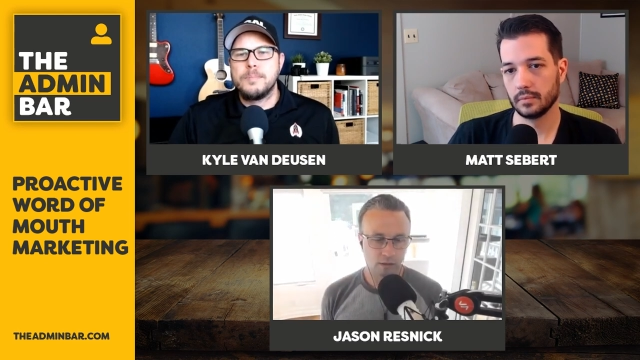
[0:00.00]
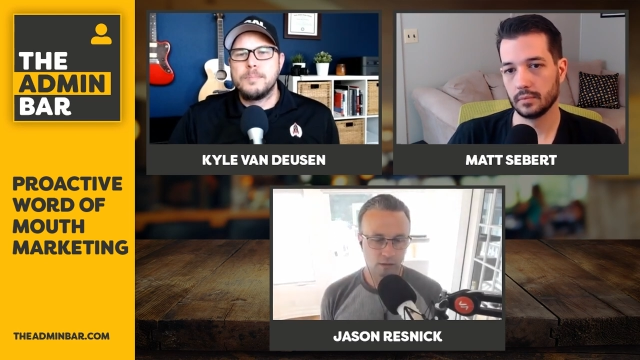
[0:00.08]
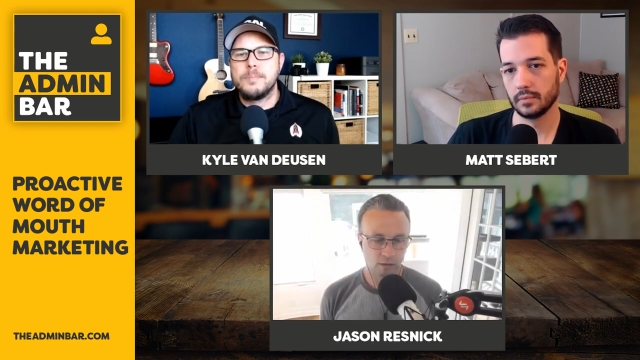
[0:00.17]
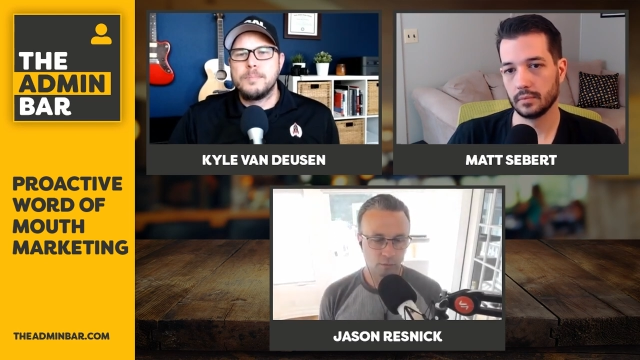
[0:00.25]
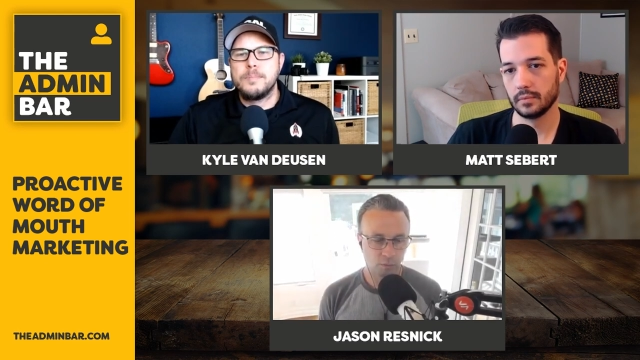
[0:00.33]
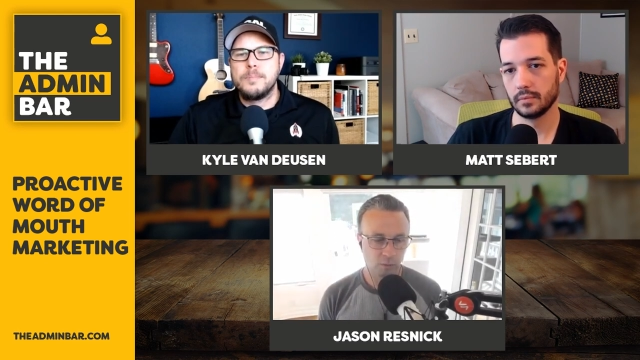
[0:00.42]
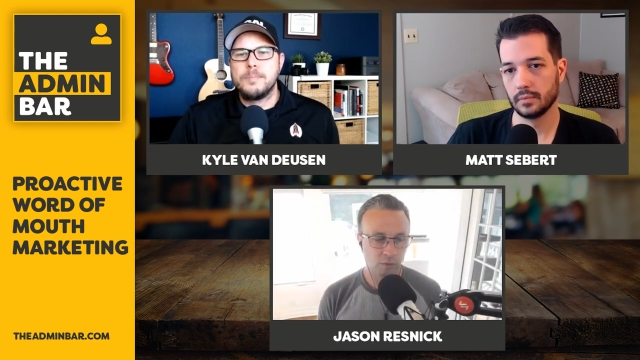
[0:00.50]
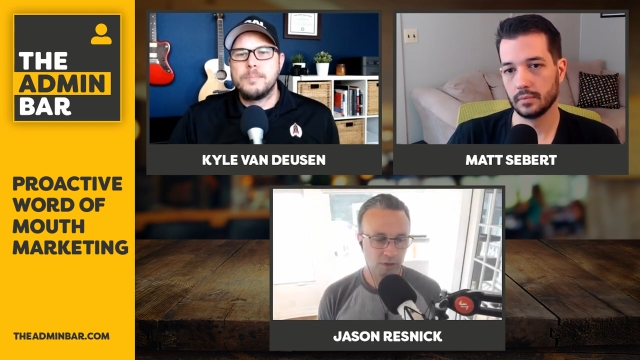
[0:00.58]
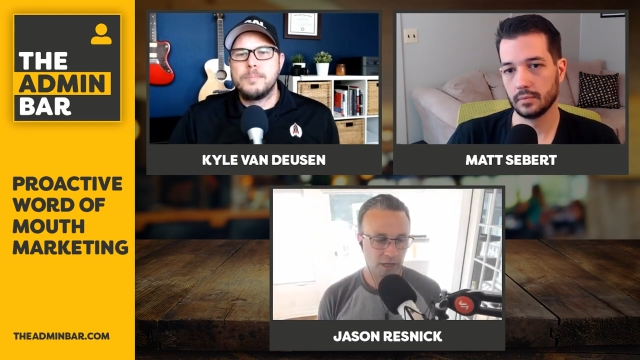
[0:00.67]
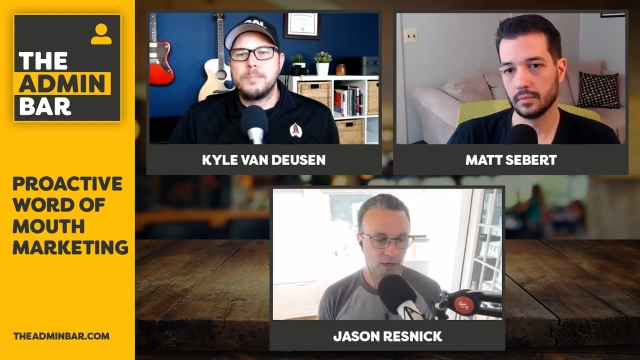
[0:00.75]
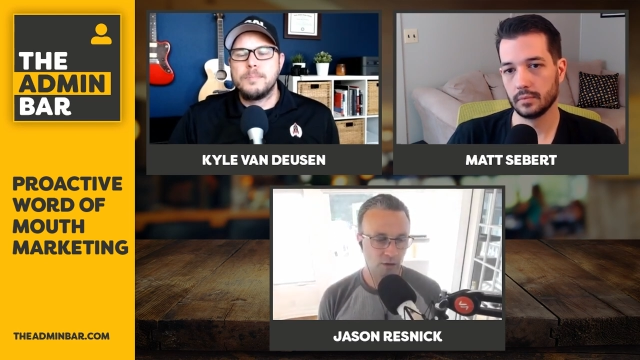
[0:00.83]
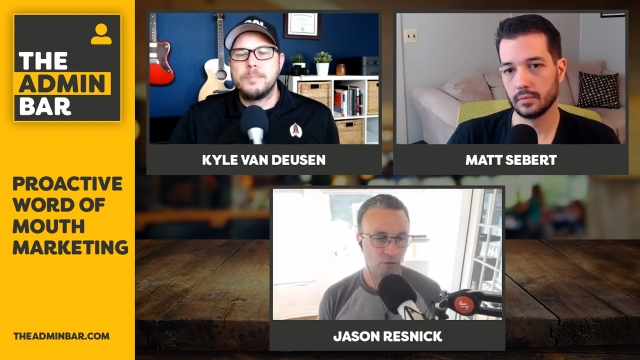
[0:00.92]
Speaker 1: the people
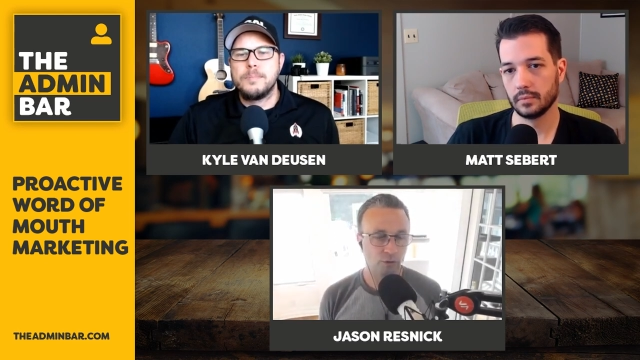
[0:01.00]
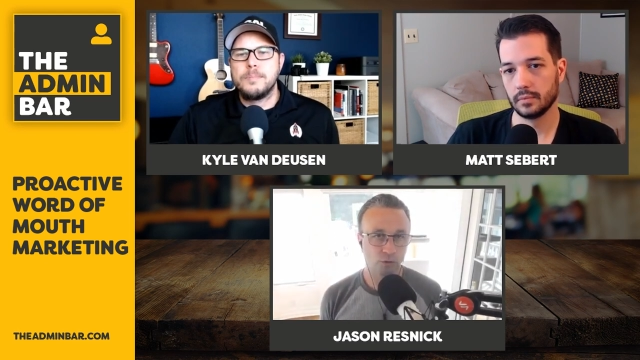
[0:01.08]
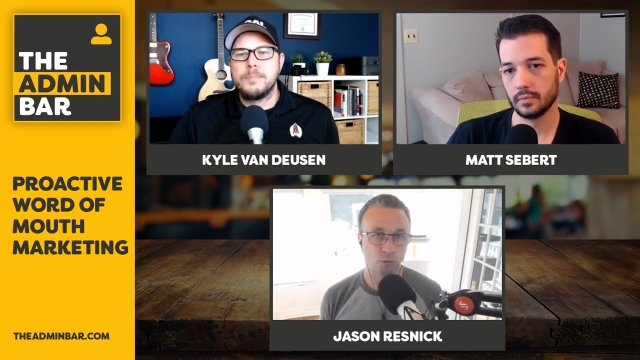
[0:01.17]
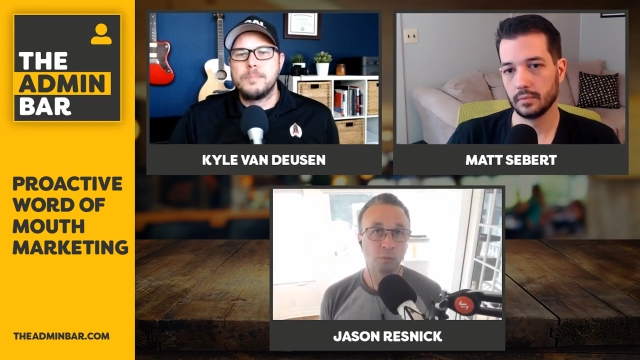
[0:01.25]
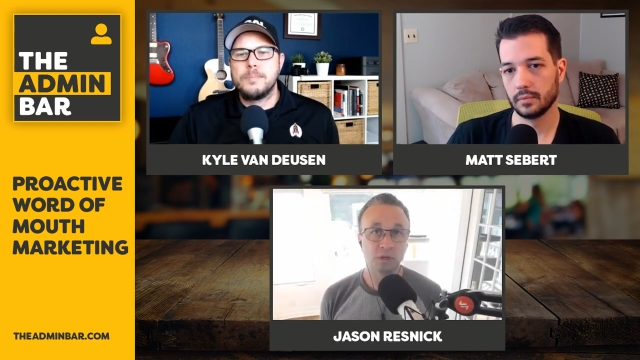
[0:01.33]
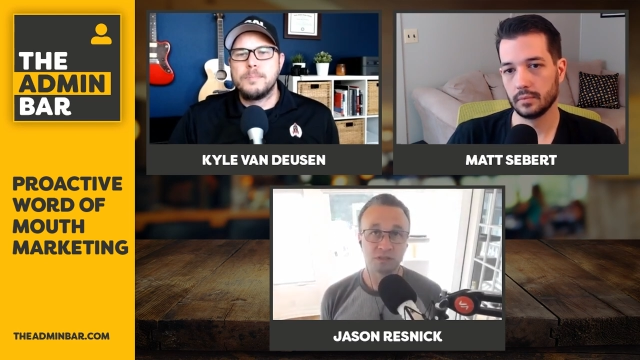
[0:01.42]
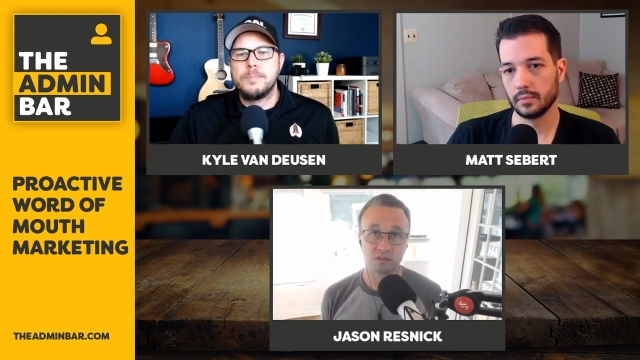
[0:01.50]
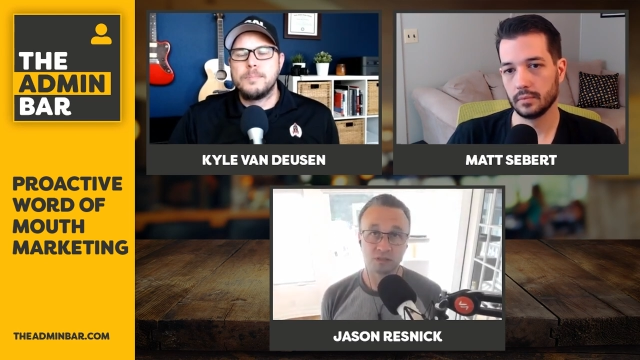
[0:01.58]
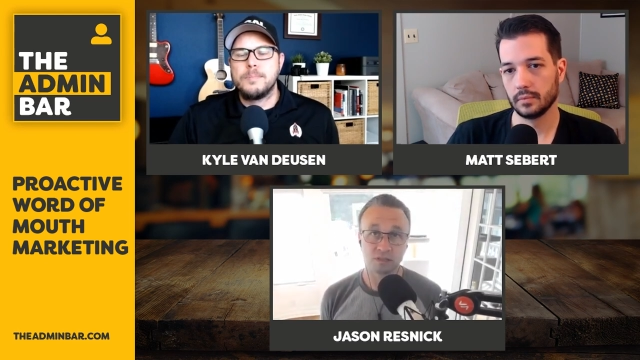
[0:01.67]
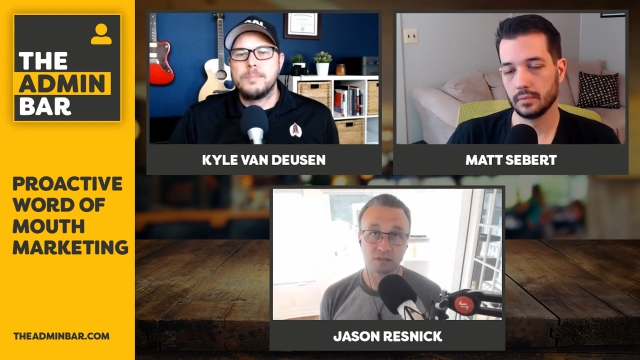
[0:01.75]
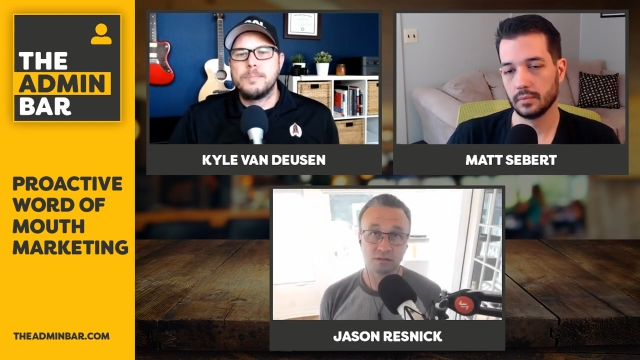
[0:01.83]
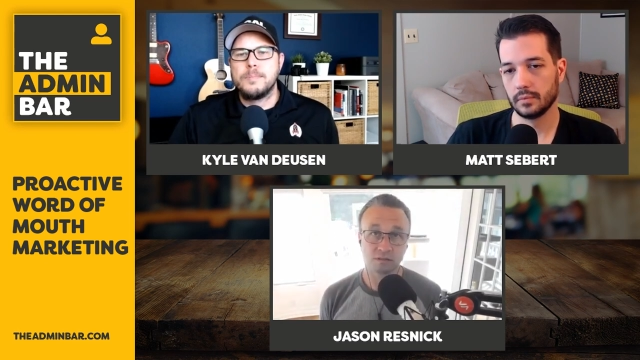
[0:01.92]
that know your
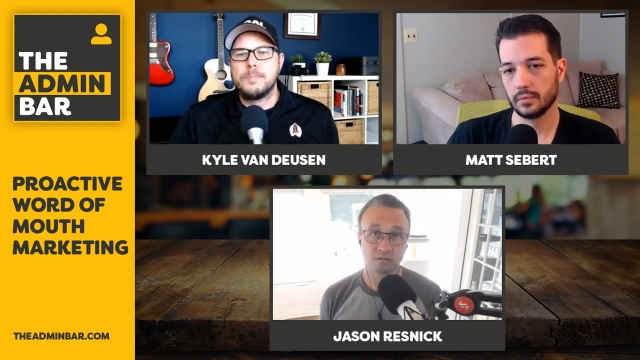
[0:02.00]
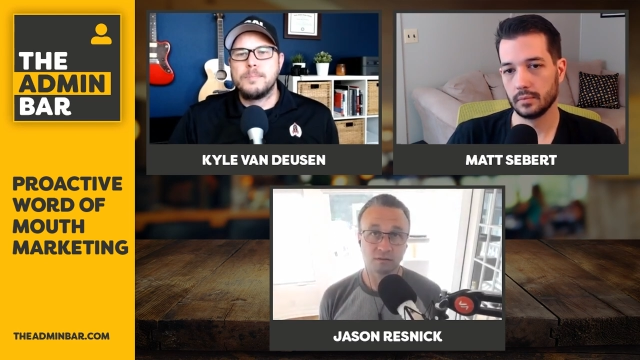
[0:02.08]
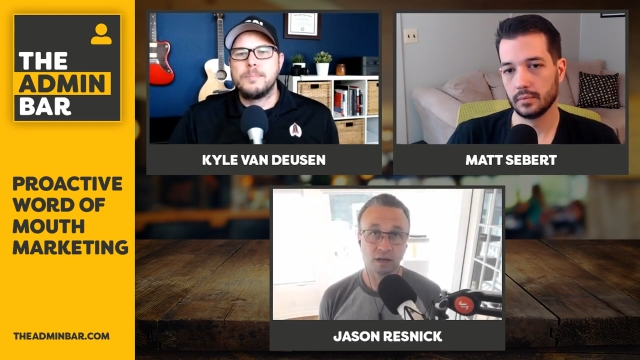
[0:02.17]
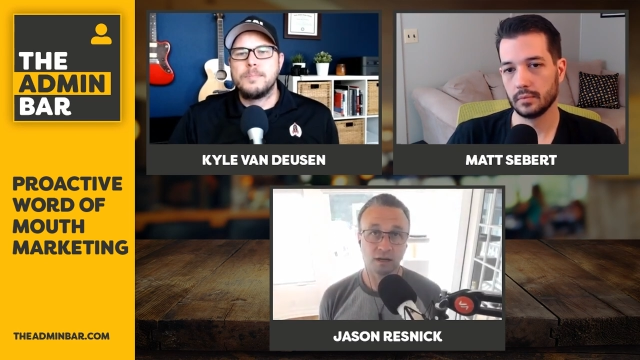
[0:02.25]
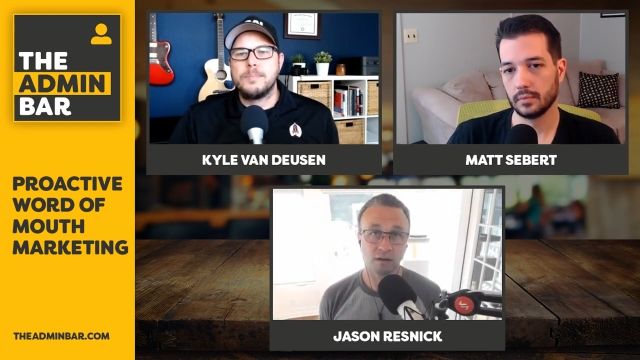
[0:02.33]
business, right,